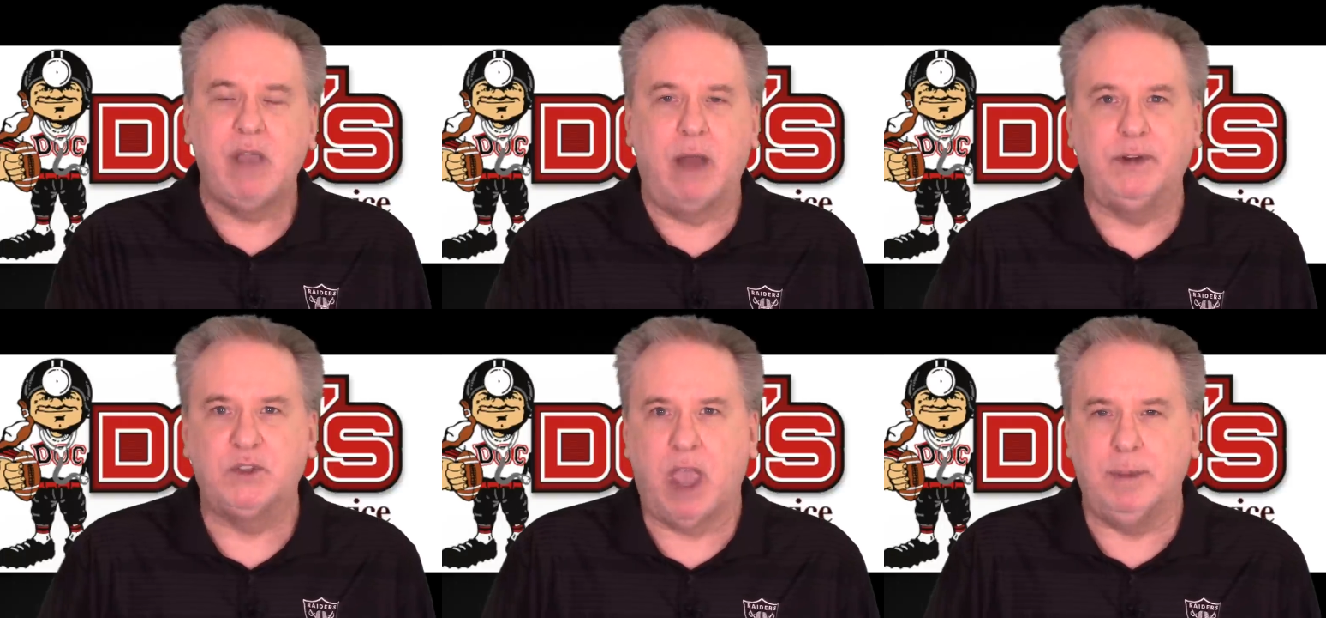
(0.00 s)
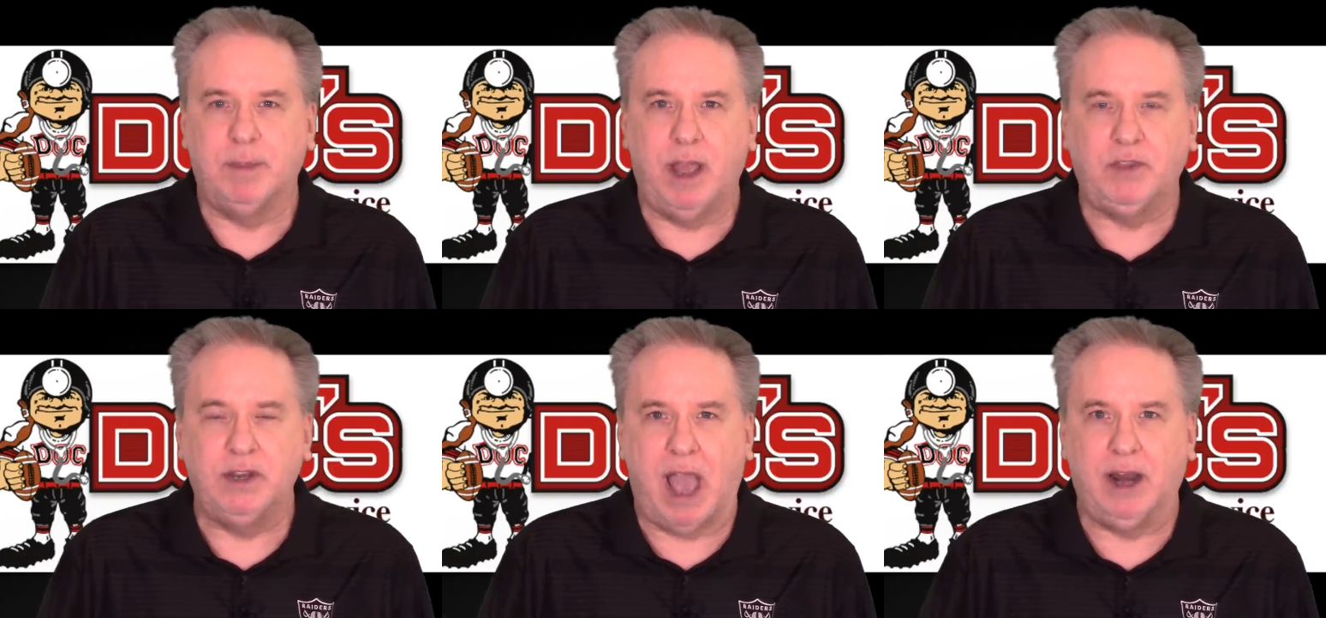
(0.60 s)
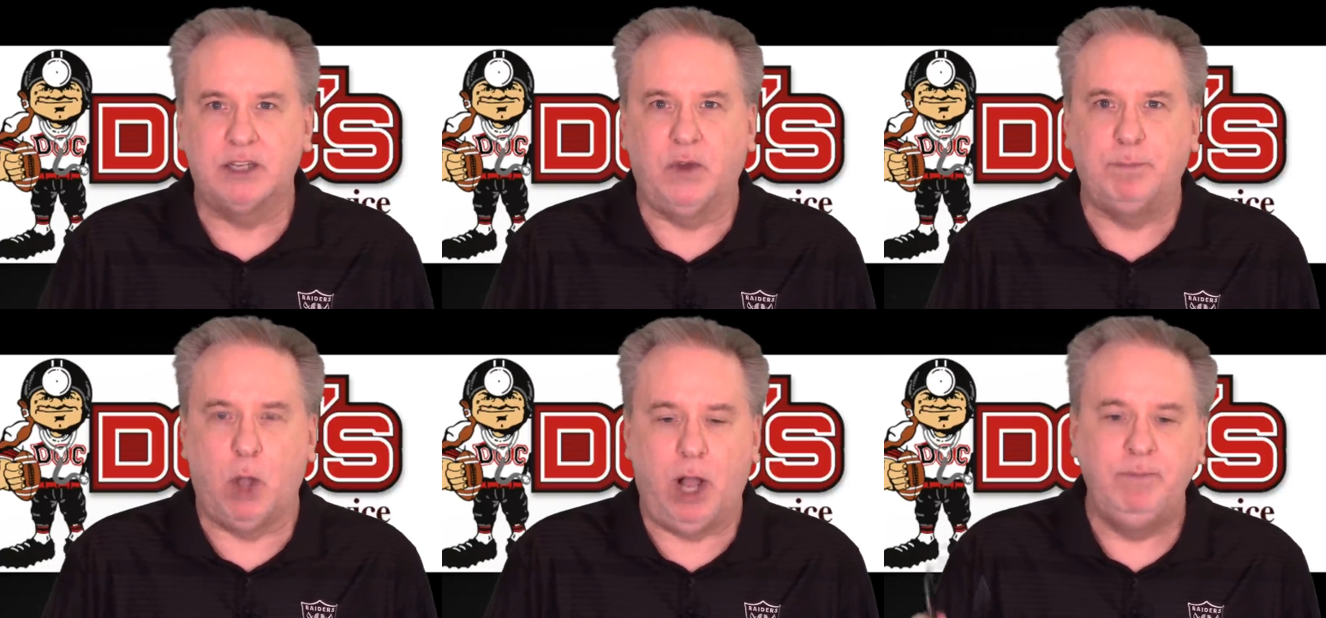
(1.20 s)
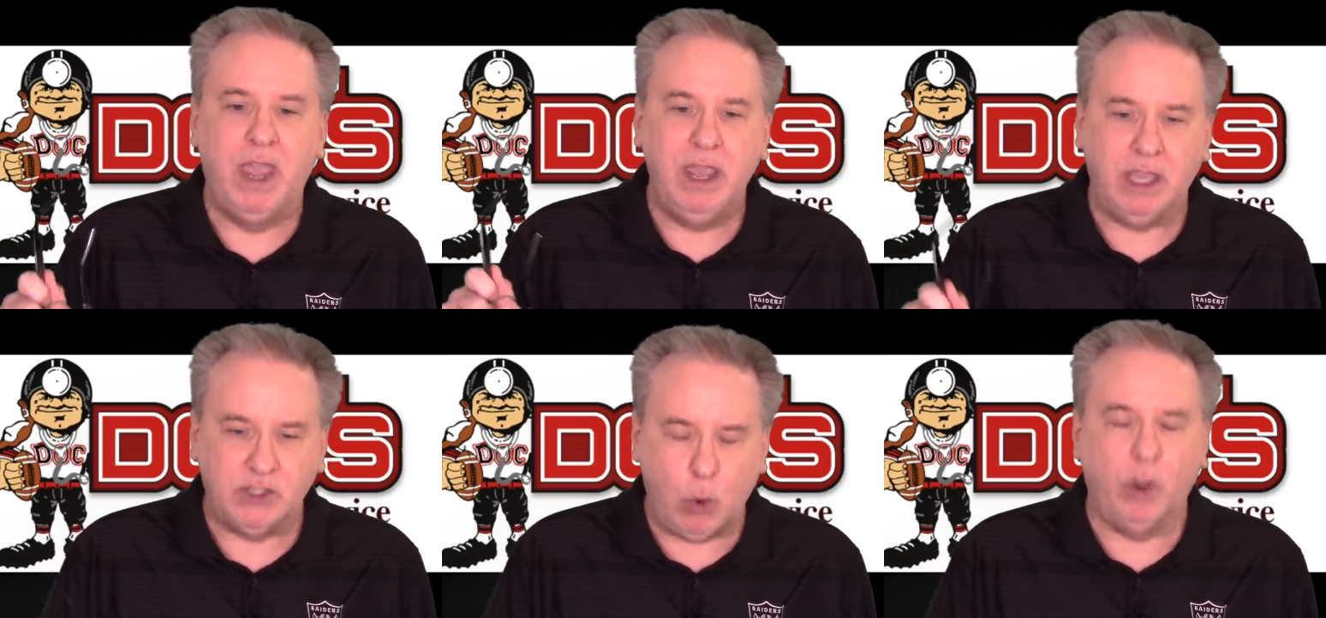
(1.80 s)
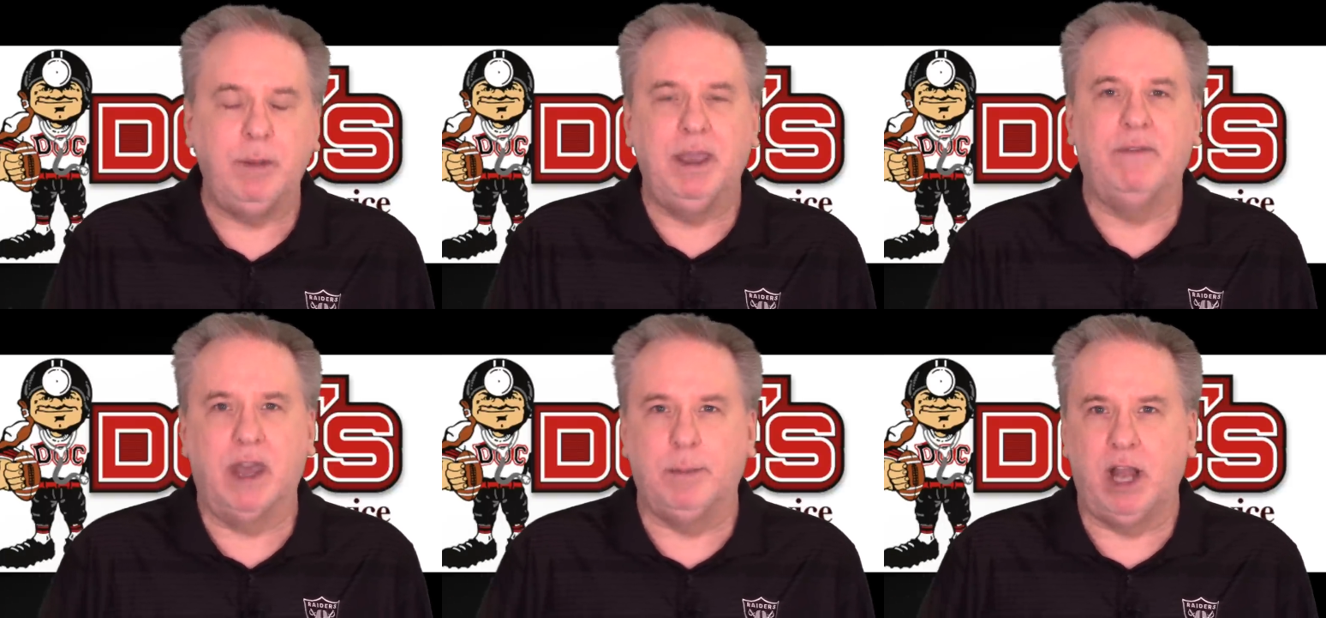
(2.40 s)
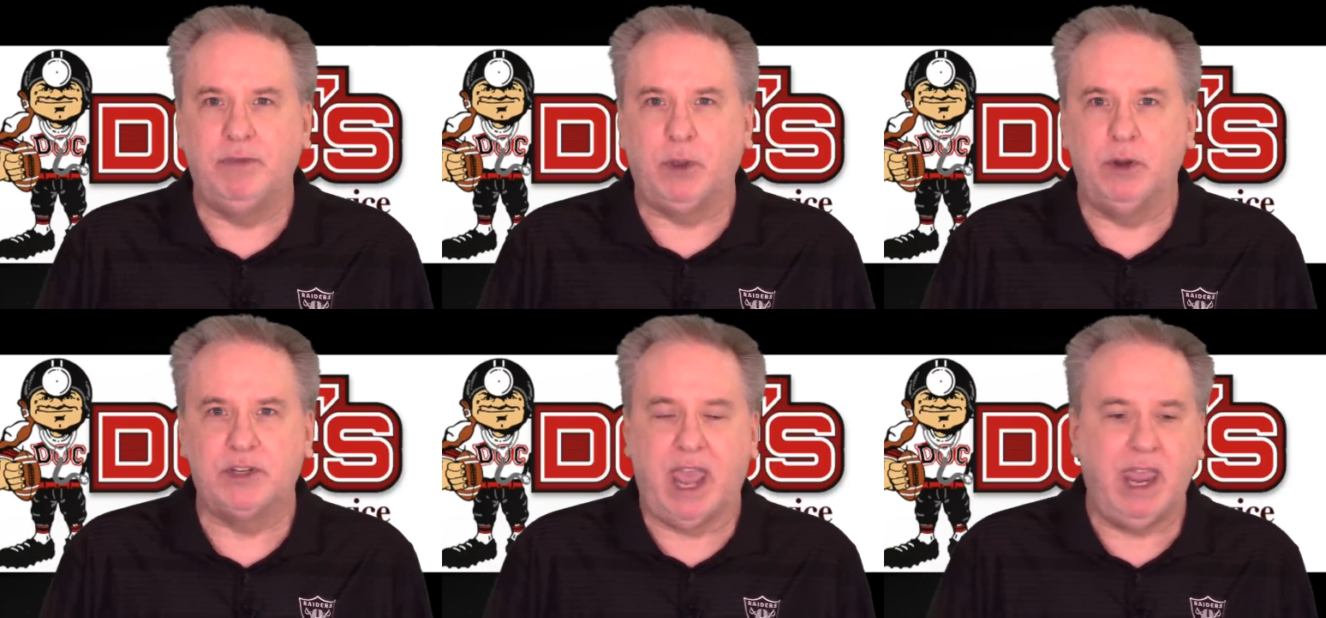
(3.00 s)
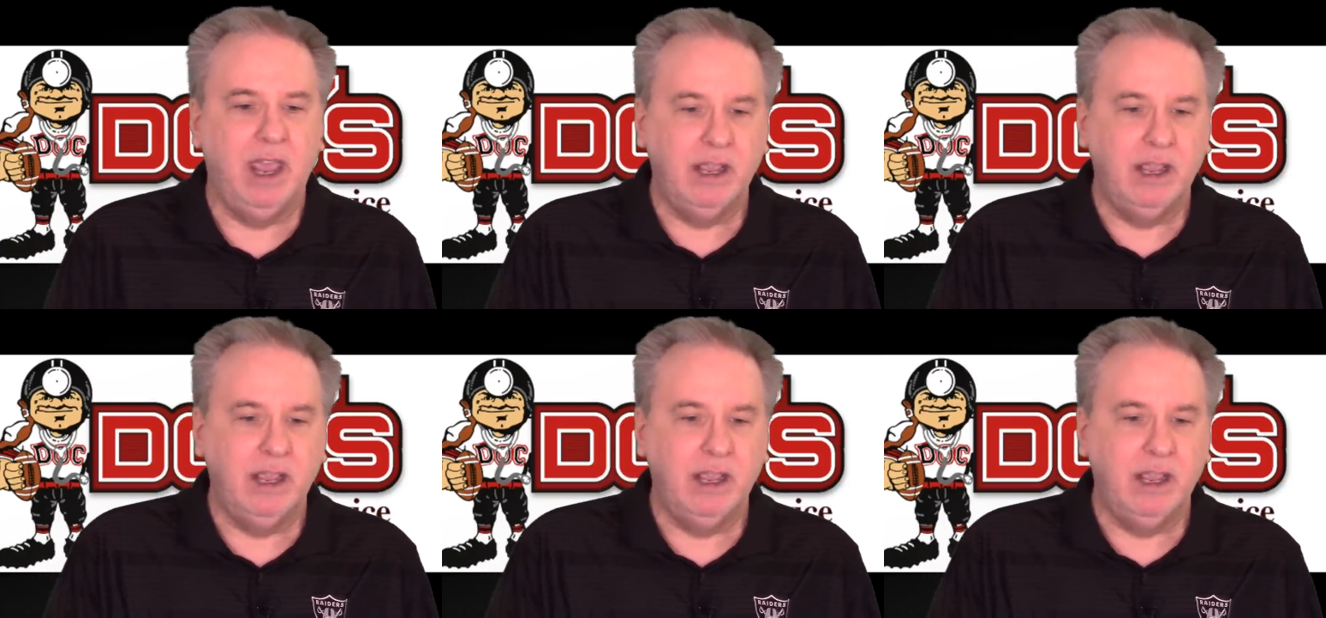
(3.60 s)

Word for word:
Speaker 1: conference game of the month in college football, is going to be available on Thursday.